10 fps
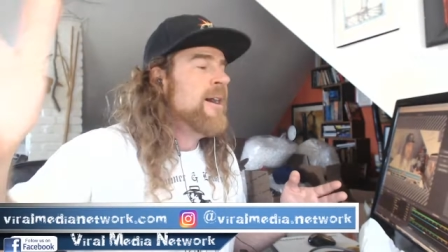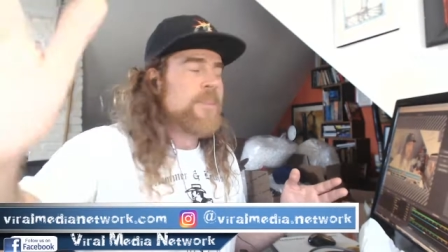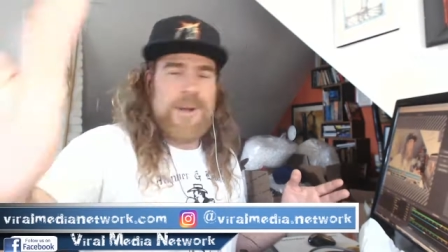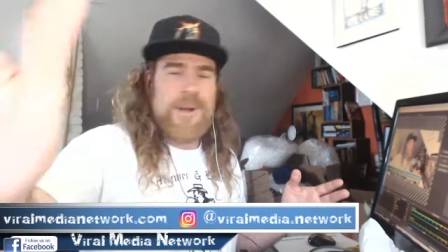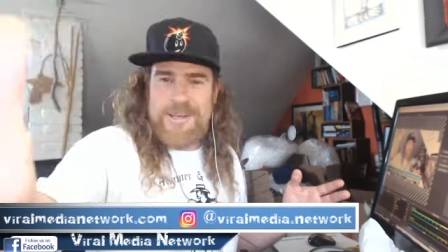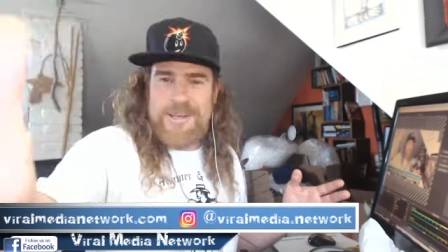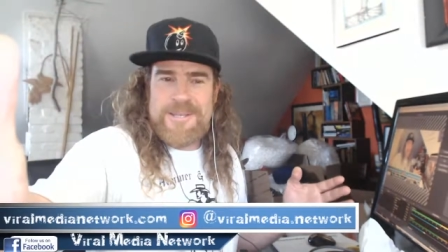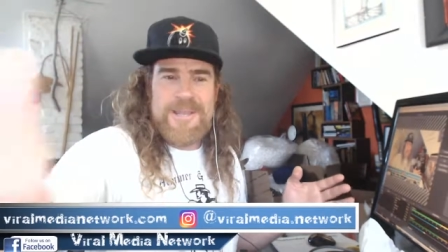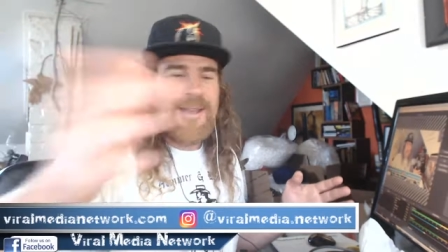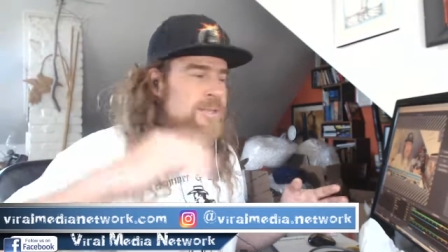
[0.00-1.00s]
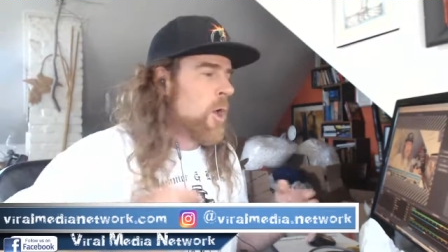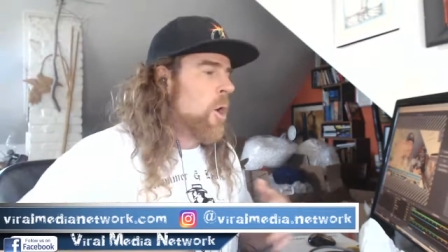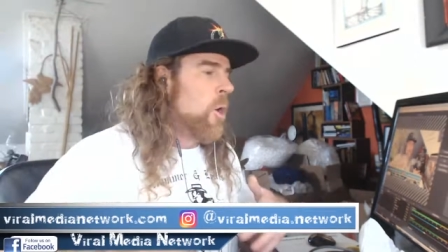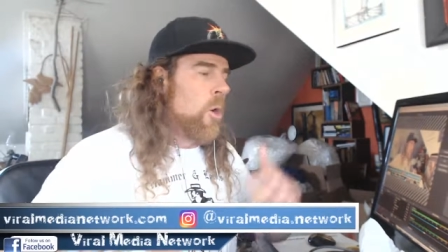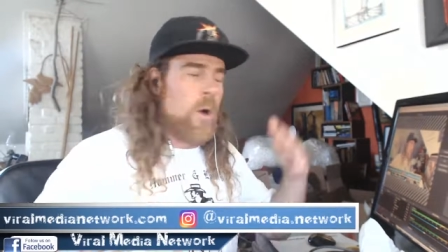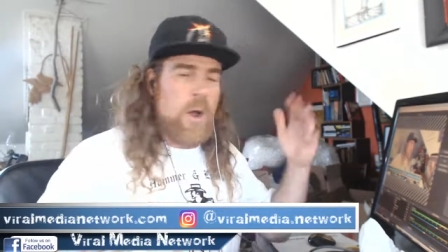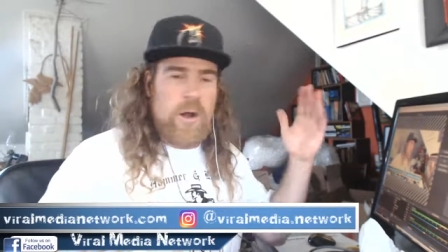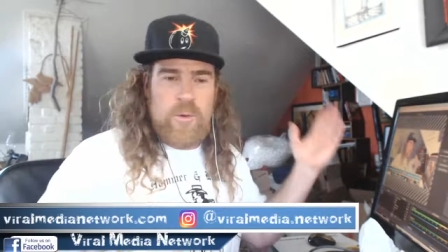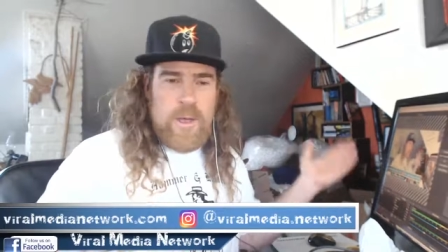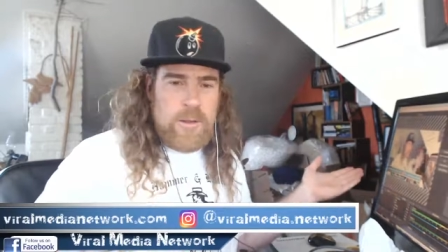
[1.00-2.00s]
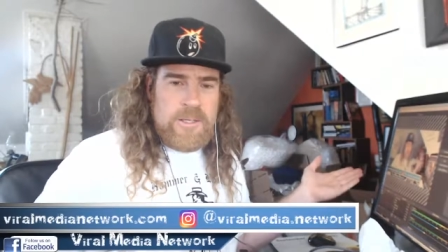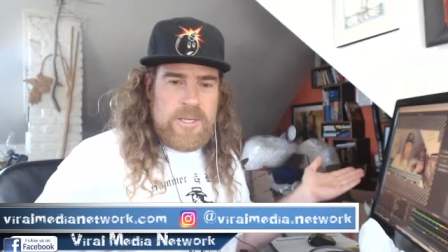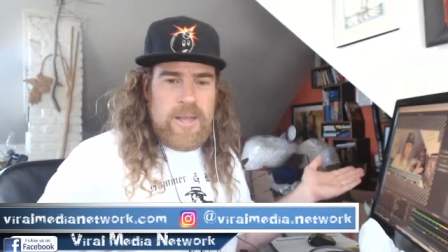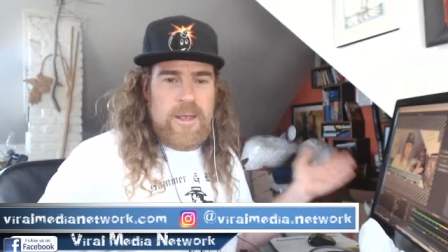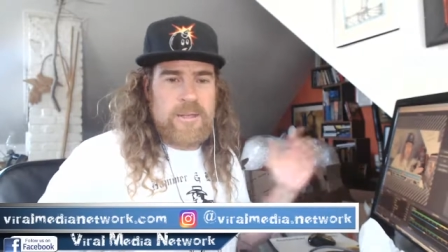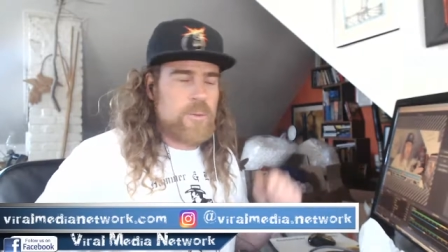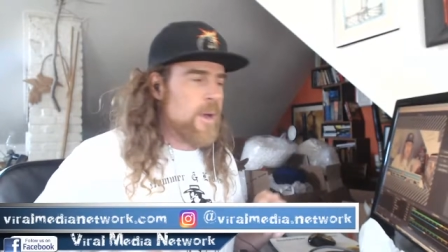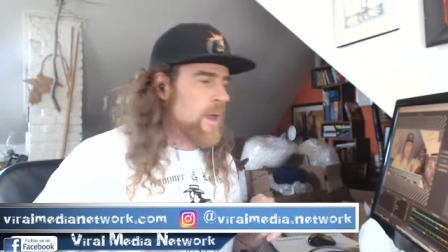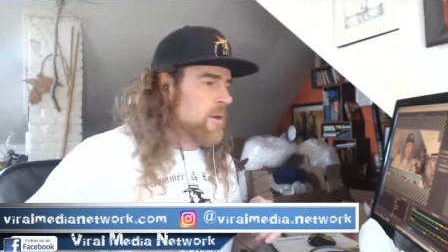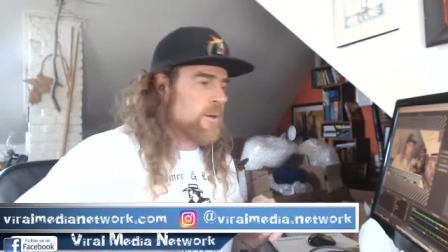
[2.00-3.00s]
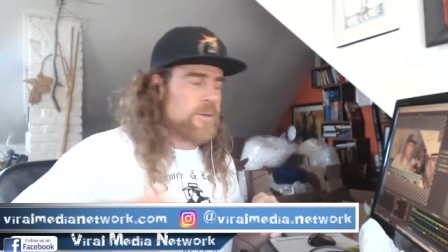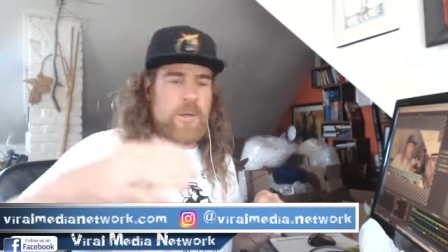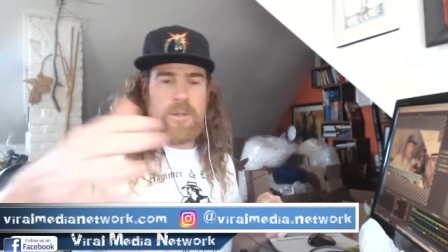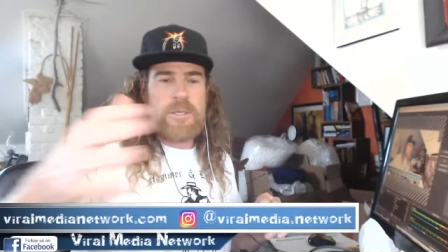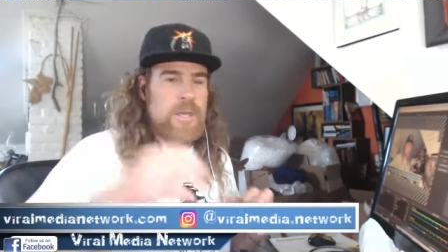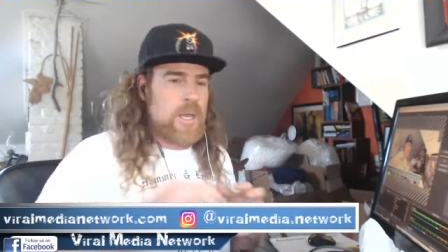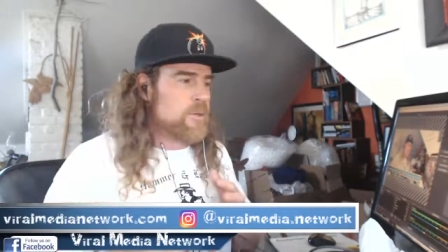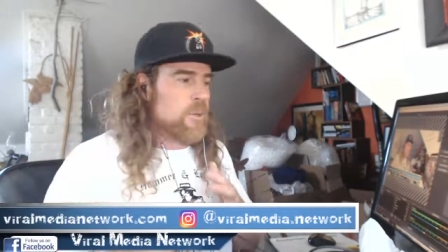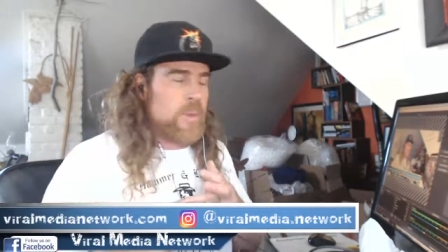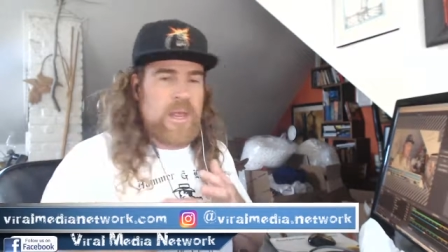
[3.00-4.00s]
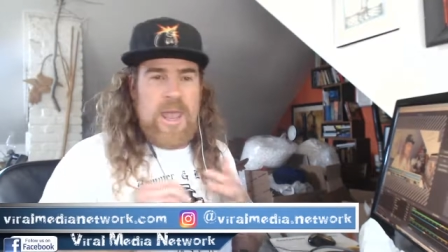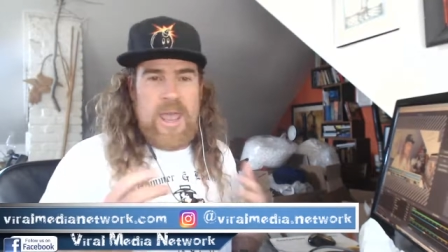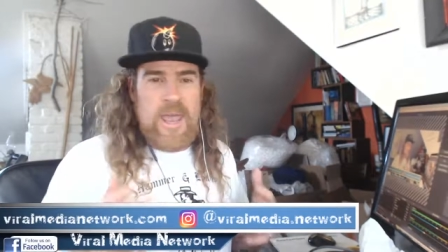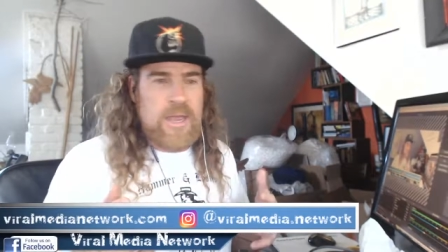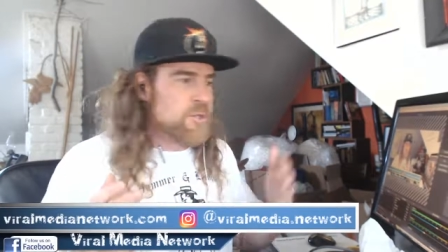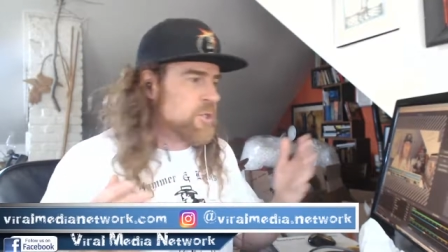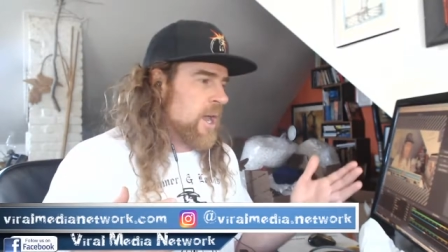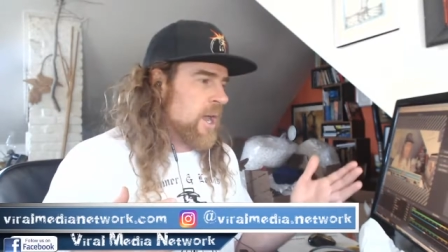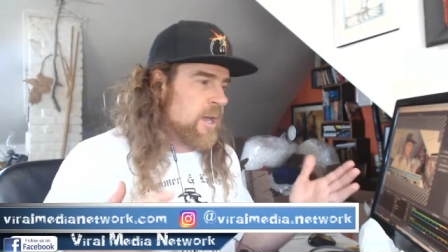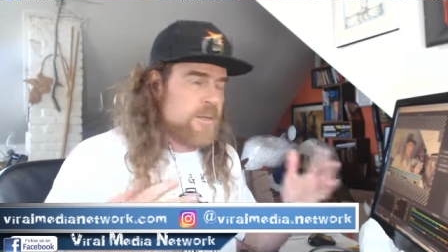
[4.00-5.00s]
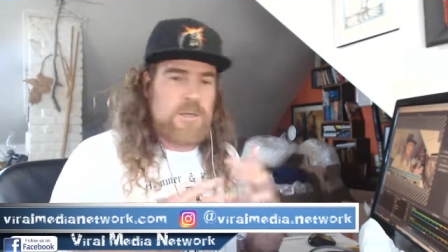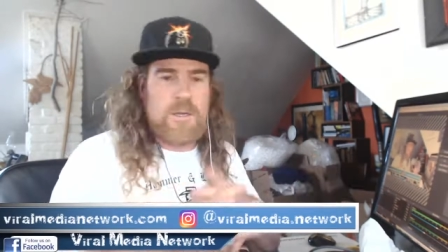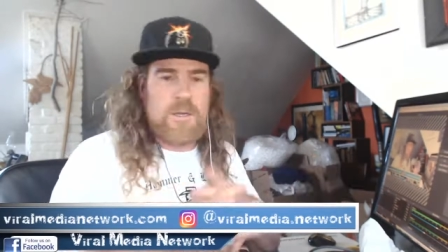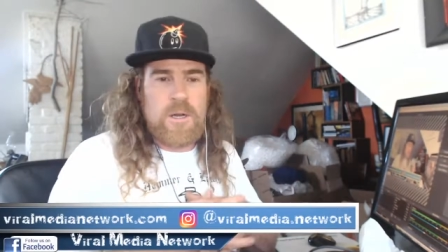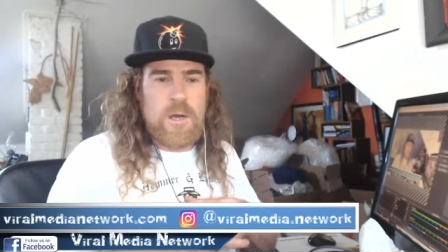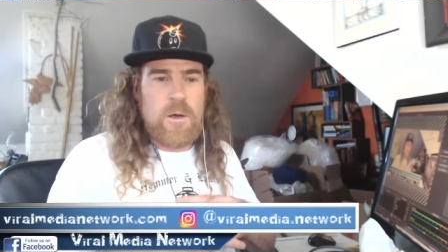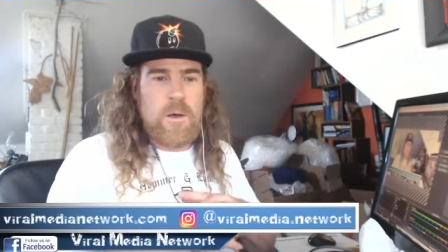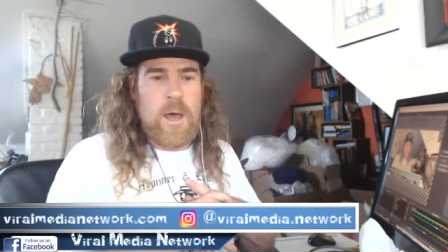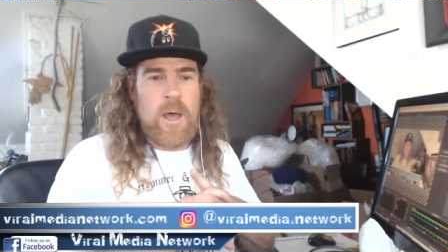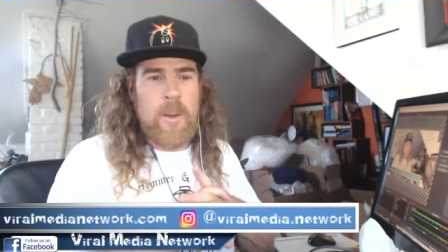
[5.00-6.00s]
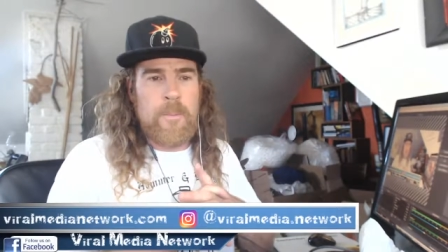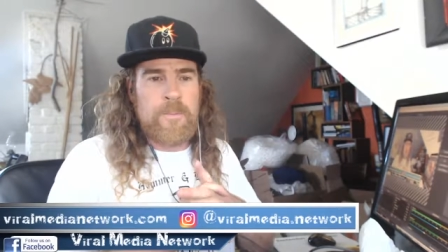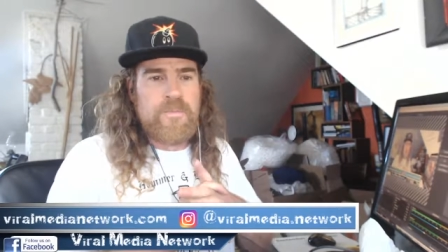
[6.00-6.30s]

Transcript: but all these things, or on, a, on the sidelines of Raiders and all these things, or by the A's, Giants, you know, um,